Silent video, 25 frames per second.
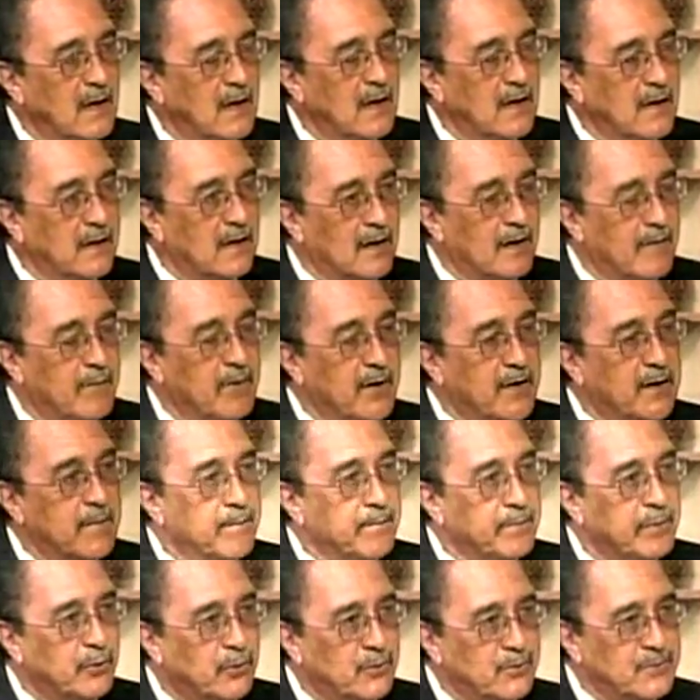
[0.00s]
the government
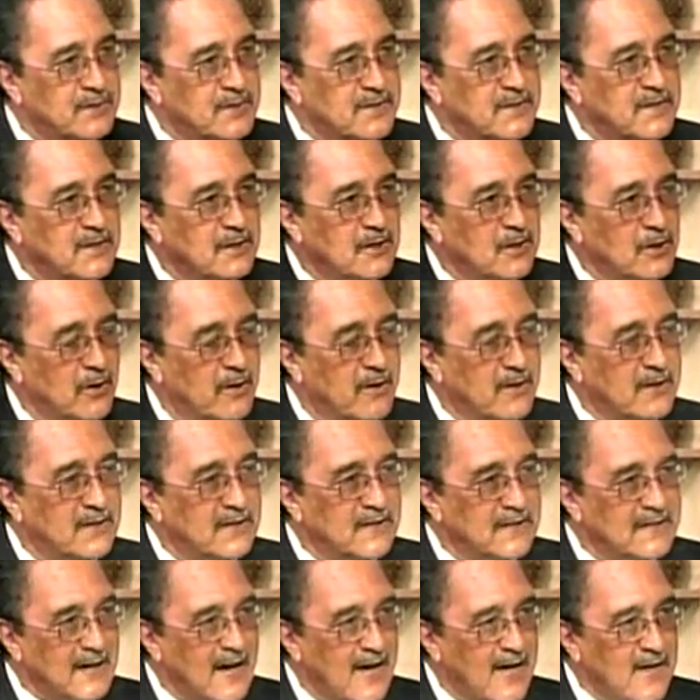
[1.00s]
imposed a security
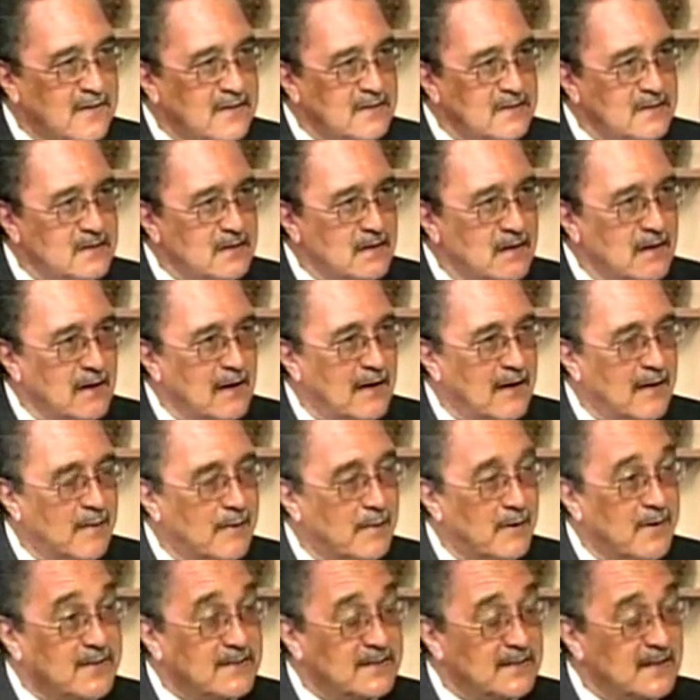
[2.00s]
tax,
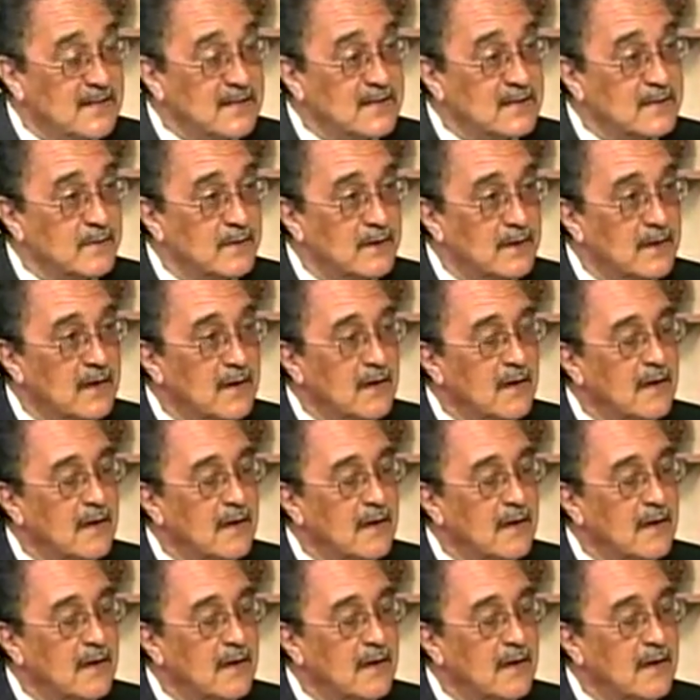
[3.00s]
ostensibly